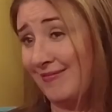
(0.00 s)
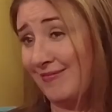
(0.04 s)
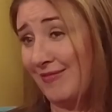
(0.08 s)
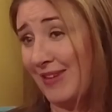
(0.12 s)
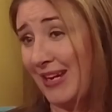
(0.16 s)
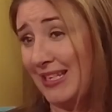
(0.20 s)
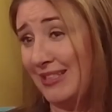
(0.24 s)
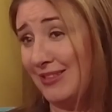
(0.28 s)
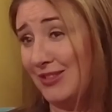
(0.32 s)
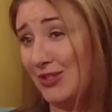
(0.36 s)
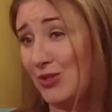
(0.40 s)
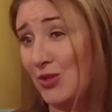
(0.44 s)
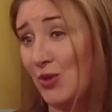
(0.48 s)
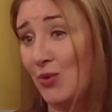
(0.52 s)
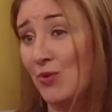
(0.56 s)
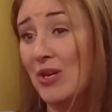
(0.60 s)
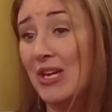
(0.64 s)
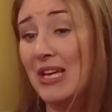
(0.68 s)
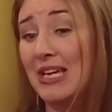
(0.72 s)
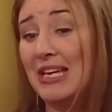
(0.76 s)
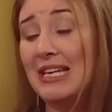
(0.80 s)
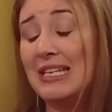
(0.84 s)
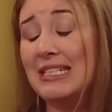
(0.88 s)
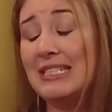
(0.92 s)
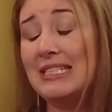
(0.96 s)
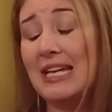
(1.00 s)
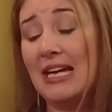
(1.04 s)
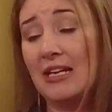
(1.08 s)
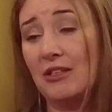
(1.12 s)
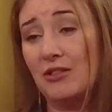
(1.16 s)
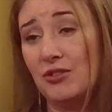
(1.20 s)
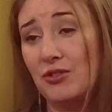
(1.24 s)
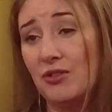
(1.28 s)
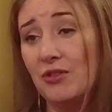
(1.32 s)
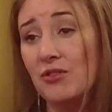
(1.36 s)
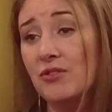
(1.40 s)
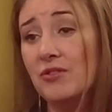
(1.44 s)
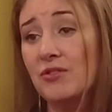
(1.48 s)
right? So
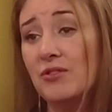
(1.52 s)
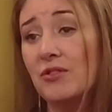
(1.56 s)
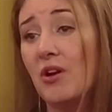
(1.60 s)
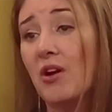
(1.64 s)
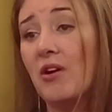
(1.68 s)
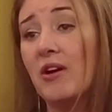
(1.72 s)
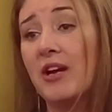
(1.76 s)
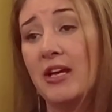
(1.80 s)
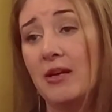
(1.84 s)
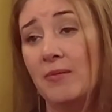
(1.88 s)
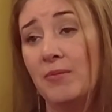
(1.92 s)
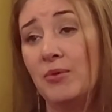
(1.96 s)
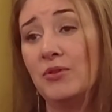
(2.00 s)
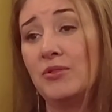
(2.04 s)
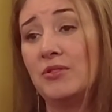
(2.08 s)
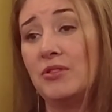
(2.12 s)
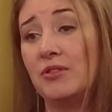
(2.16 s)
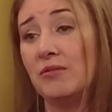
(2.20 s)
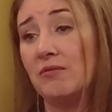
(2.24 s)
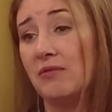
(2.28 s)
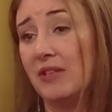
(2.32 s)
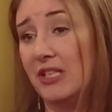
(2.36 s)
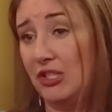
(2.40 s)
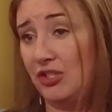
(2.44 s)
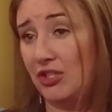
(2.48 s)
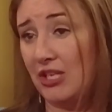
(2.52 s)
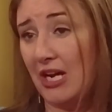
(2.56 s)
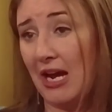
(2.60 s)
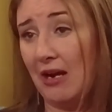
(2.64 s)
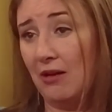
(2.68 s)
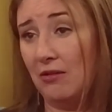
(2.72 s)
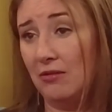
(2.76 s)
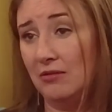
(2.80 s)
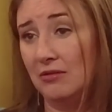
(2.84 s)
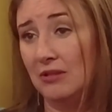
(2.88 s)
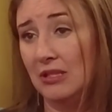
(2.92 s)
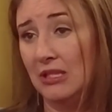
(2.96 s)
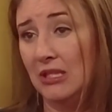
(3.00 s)
texters are able to reach
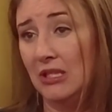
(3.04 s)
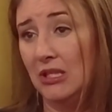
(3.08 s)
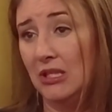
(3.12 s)
out